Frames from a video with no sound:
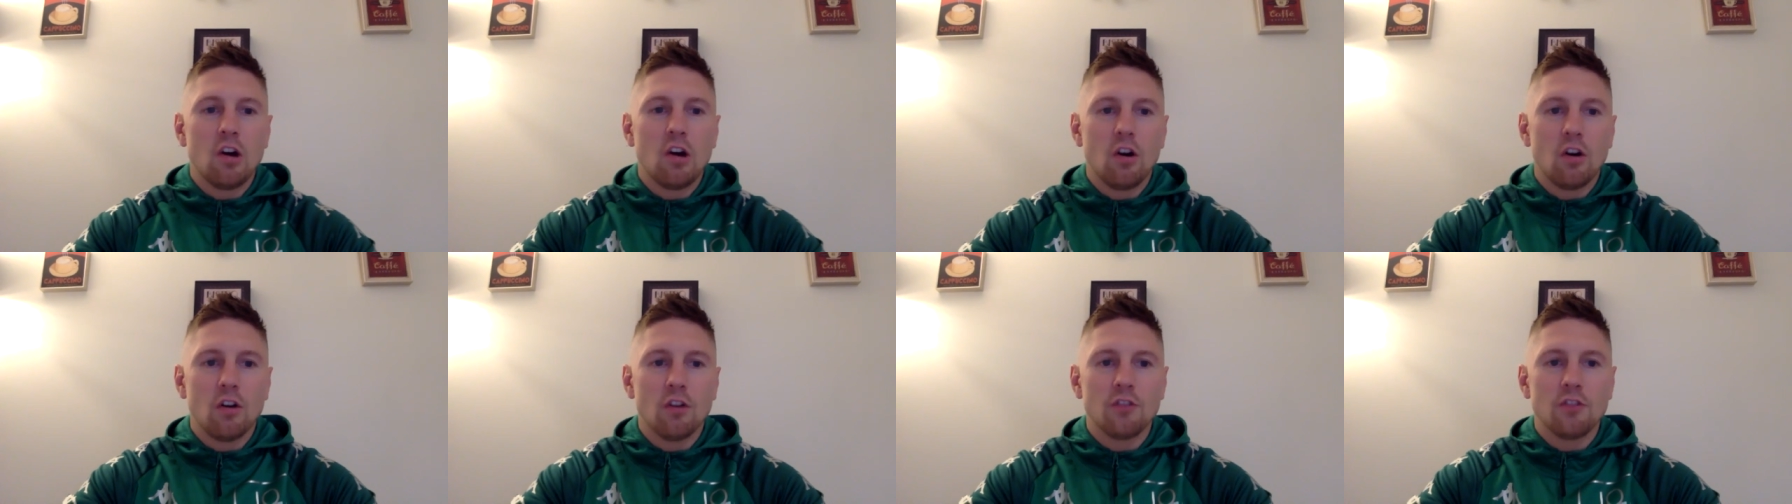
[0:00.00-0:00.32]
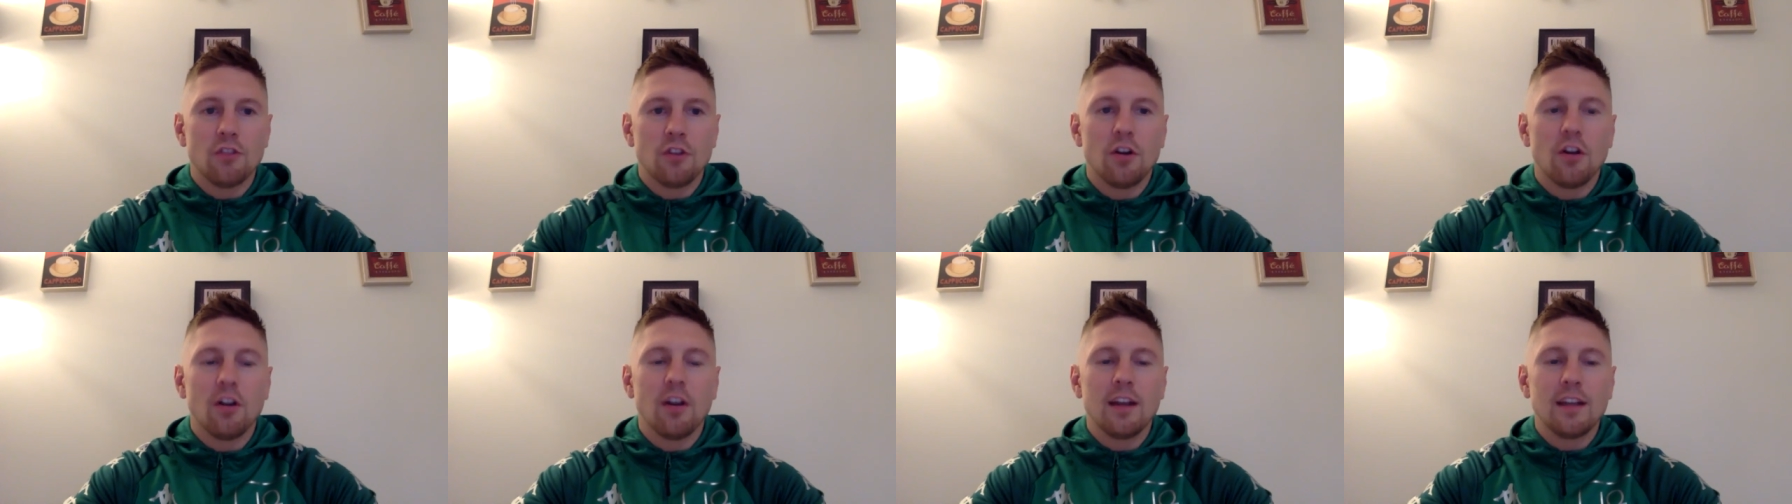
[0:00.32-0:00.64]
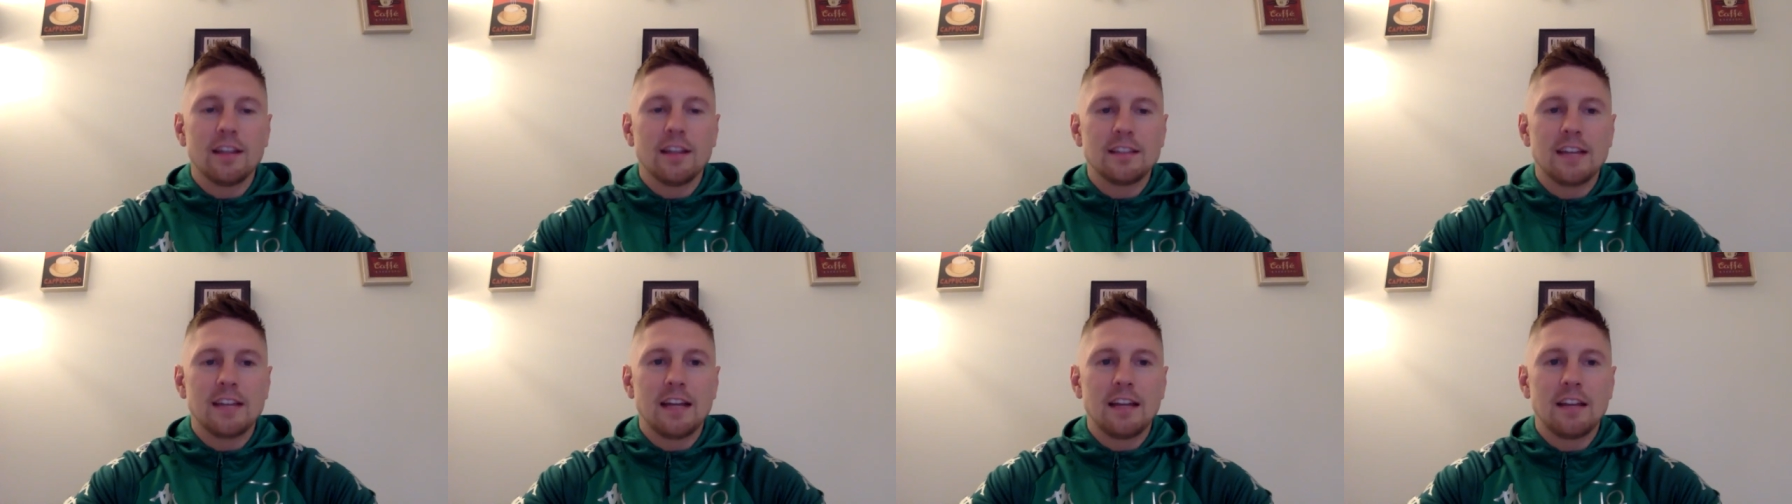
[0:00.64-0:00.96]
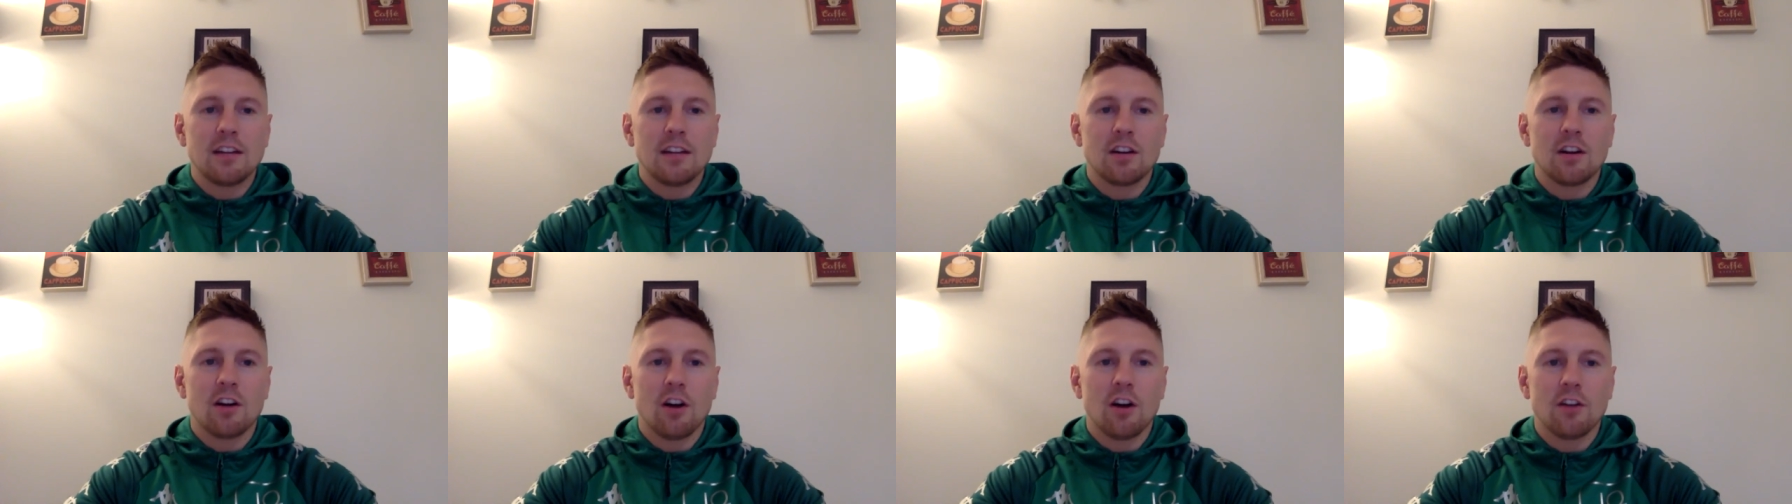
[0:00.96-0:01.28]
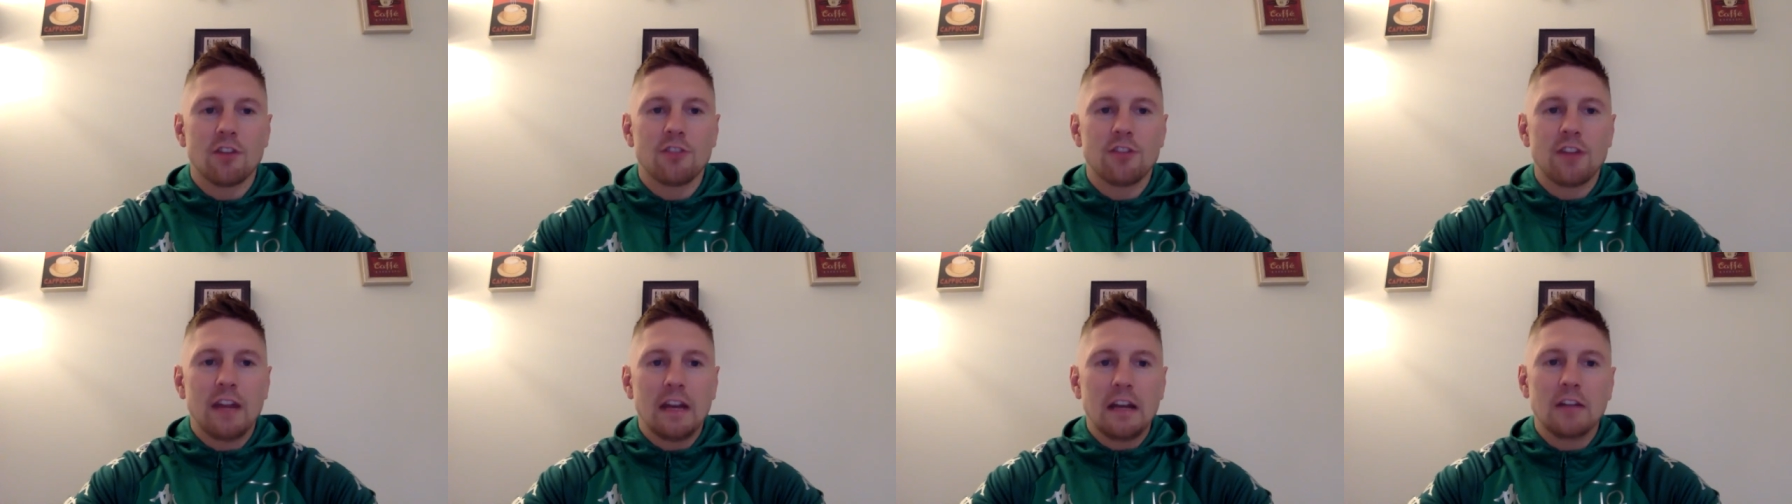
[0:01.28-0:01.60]
Until I signed the
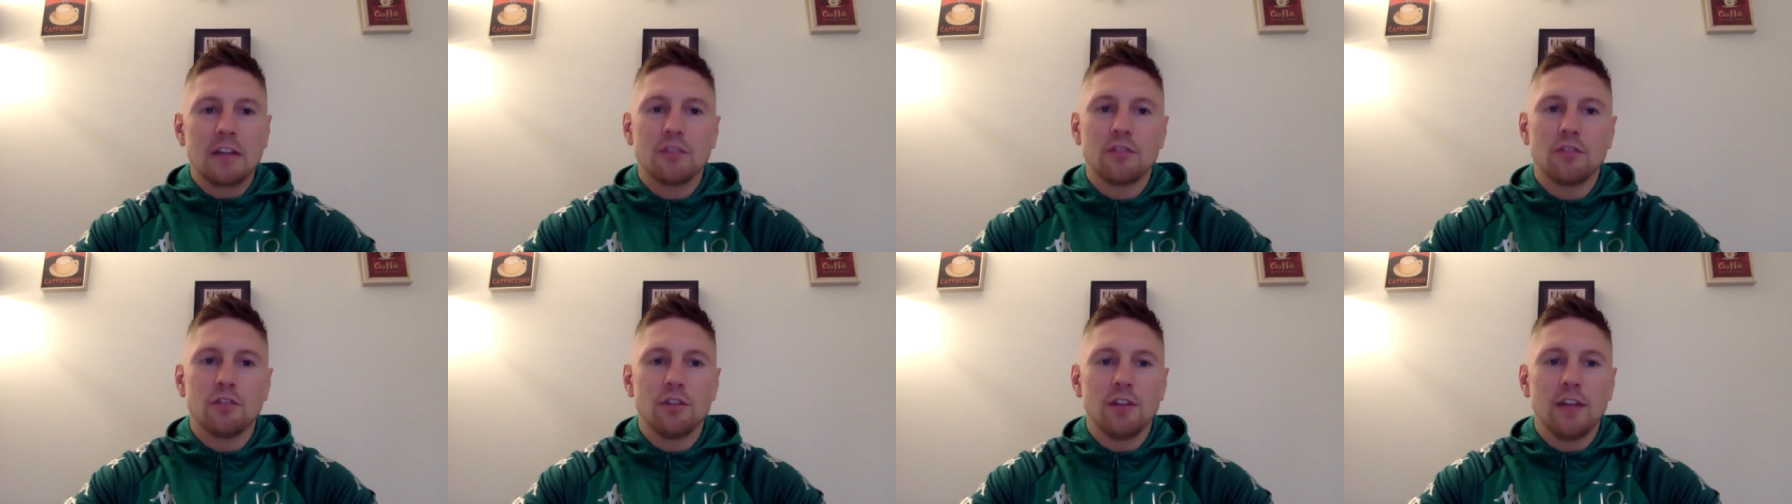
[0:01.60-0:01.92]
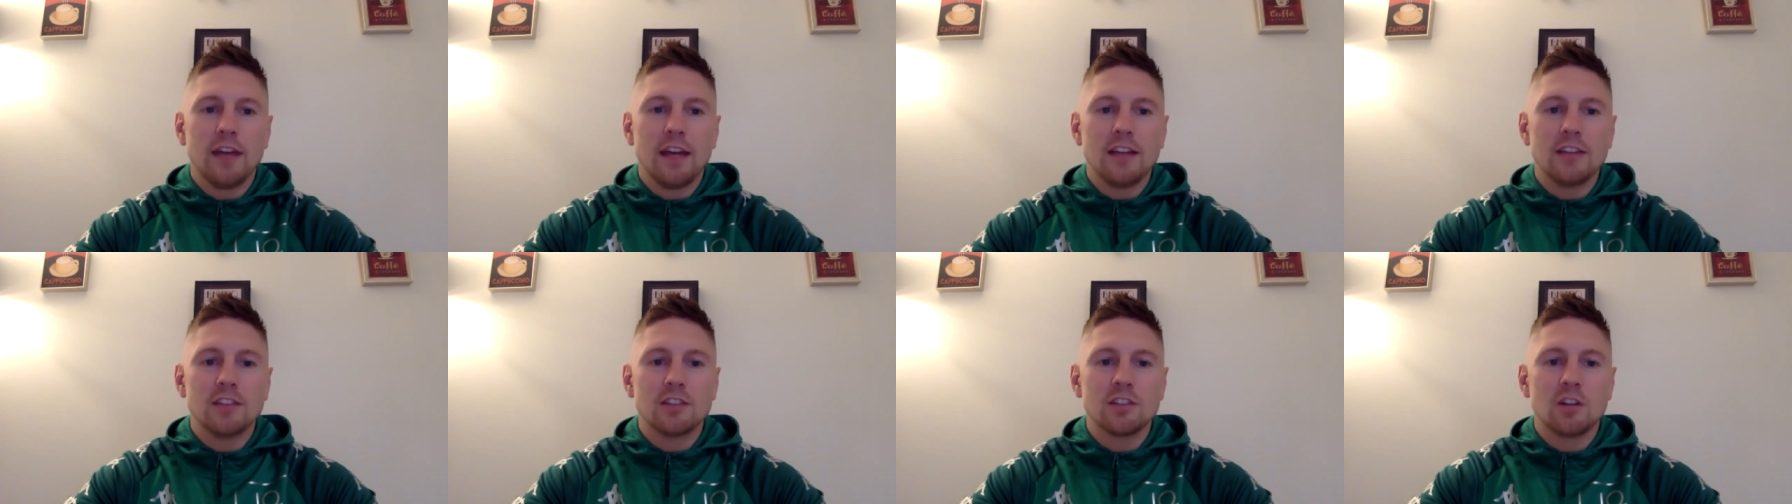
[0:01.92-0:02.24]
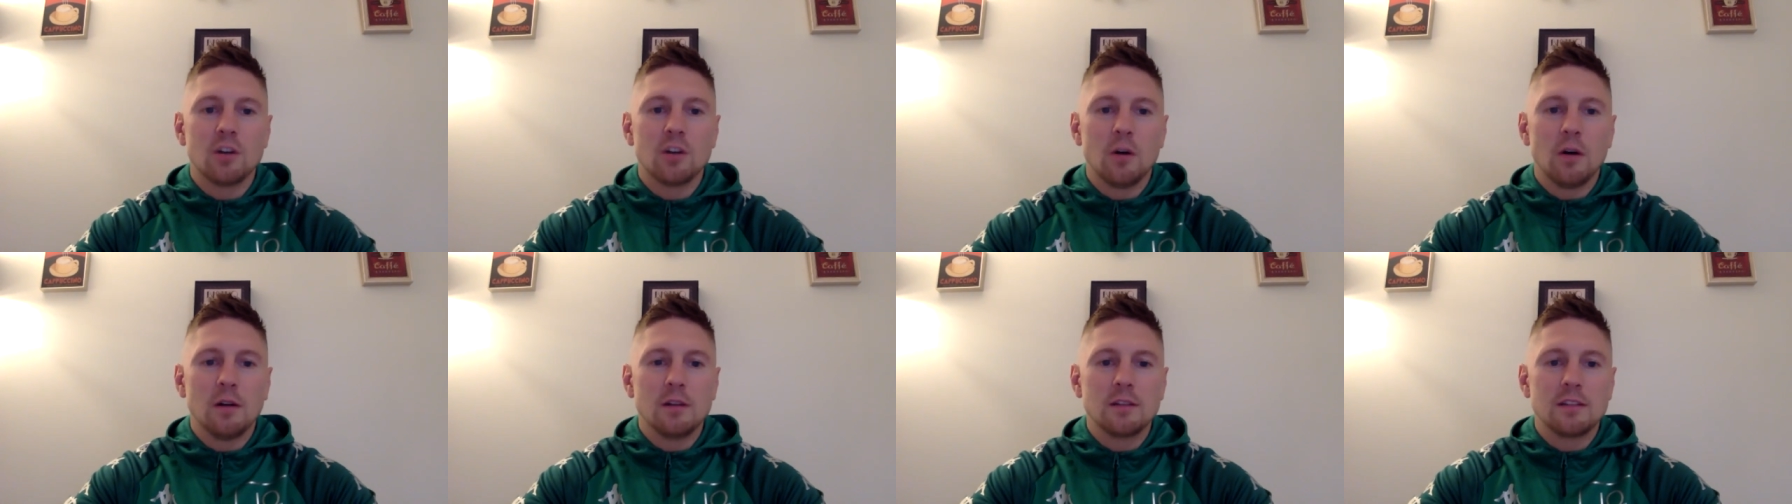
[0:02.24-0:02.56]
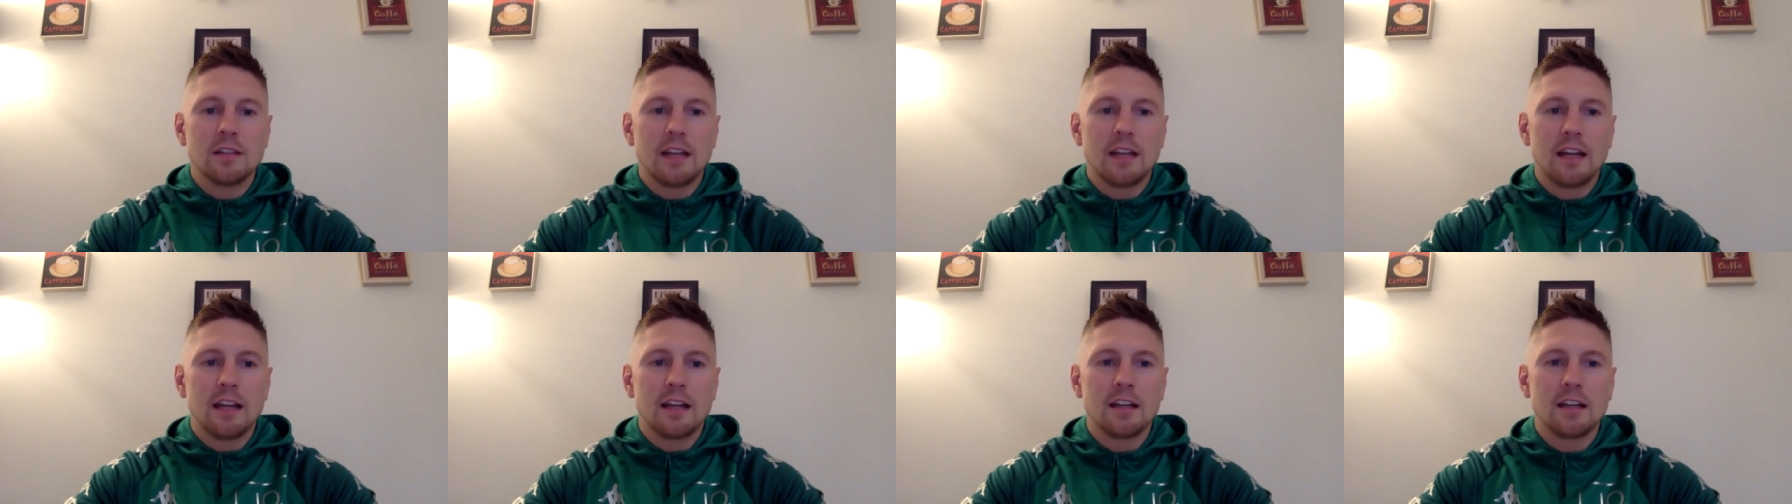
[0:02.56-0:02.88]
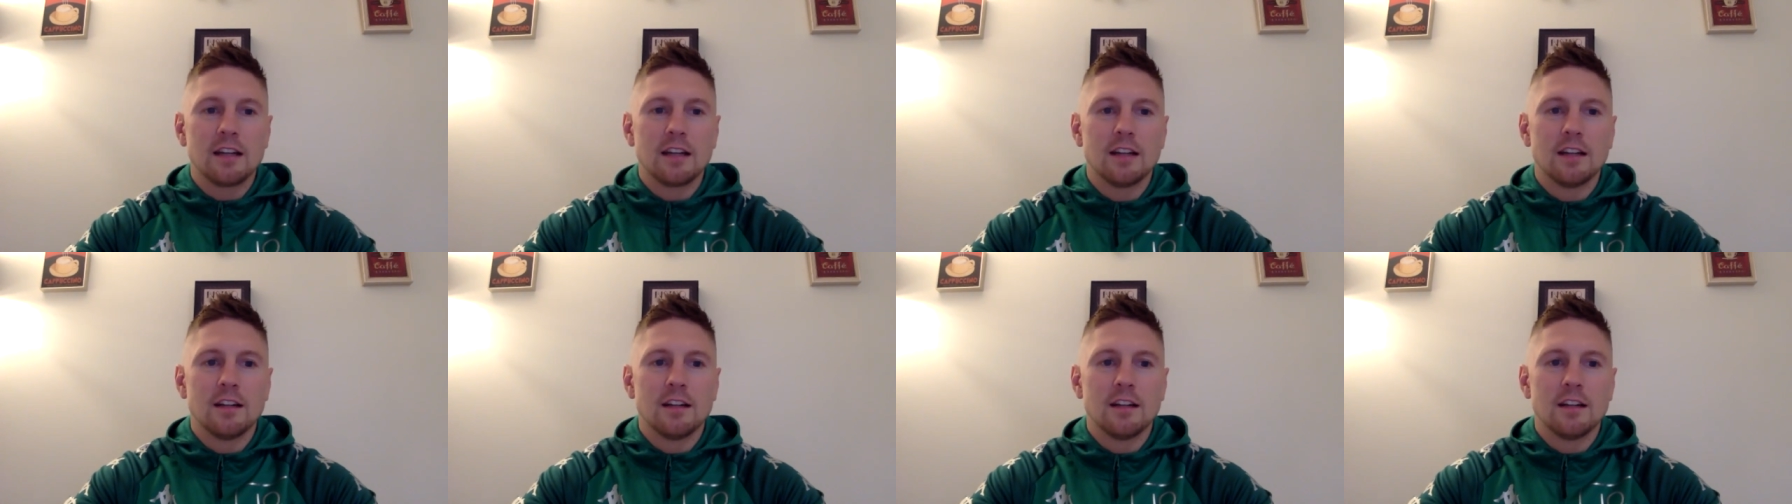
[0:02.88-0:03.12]
contract a few days ago, I was like,